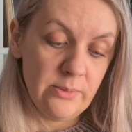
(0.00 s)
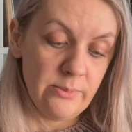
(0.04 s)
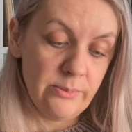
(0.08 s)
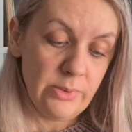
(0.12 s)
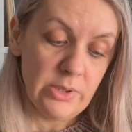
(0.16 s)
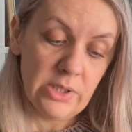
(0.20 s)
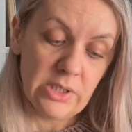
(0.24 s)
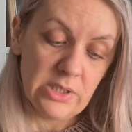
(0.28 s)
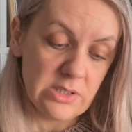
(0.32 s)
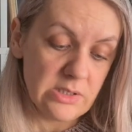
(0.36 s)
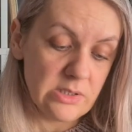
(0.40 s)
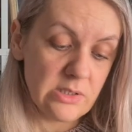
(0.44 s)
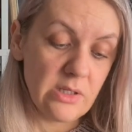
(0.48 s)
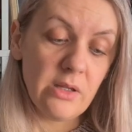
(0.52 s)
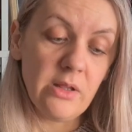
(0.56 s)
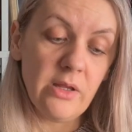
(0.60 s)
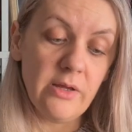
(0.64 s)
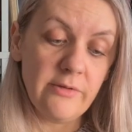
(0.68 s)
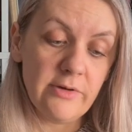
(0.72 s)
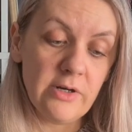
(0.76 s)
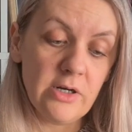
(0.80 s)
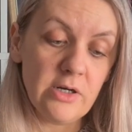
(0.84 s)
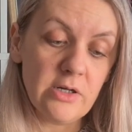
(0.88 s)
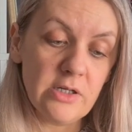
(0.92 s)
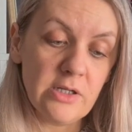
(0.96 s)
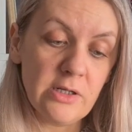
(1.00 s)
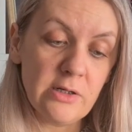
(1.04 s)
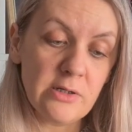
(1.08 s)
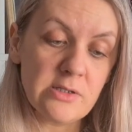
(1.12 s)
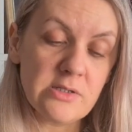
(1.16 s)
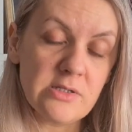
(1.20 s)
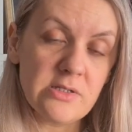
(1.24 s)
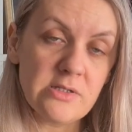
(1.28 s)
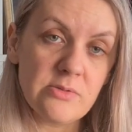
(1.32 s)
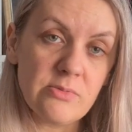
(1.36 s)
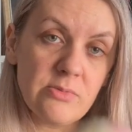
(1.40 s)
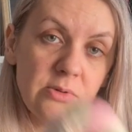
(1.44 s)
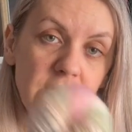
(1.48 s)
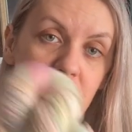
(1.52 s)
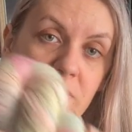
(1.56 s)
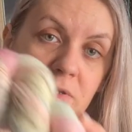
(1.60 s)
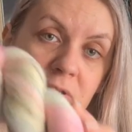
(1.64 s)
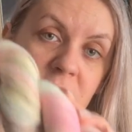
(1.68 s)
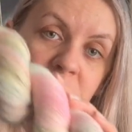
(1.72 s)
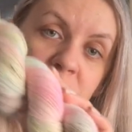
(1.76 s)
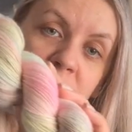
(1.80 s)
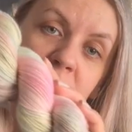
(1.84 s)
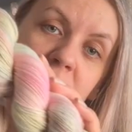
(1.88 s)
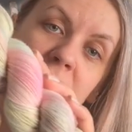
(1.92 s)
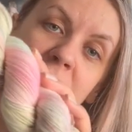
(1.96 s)
because I love her yarns as well.
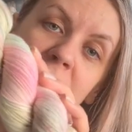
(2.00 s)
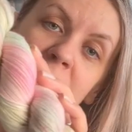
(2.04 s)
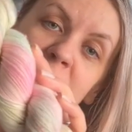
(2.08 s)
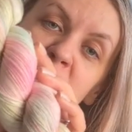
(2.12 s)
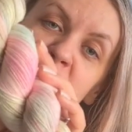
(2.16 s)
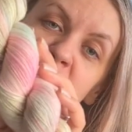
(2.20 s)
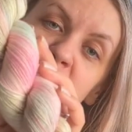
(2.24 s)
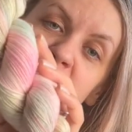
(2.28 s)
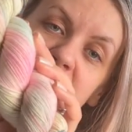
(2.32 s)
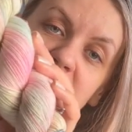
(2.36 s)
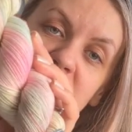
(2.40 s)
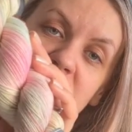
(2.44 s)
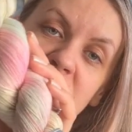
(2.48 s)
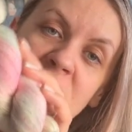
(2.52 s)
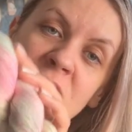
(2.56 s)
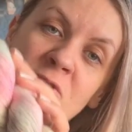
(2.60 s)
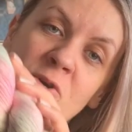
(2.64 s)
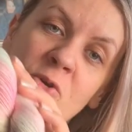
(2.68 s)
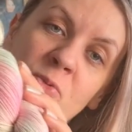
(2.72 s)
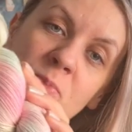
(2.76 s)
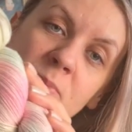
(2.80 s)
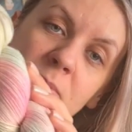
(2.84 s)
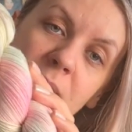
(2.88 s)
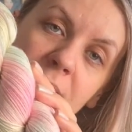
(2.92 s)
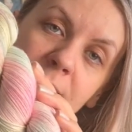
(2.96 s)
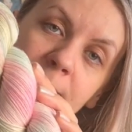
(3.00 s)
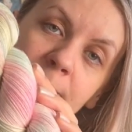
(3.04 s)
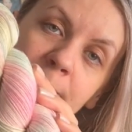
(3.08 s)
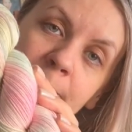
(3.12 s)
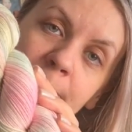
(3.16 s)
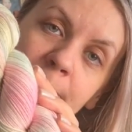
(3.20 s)
This one is so me.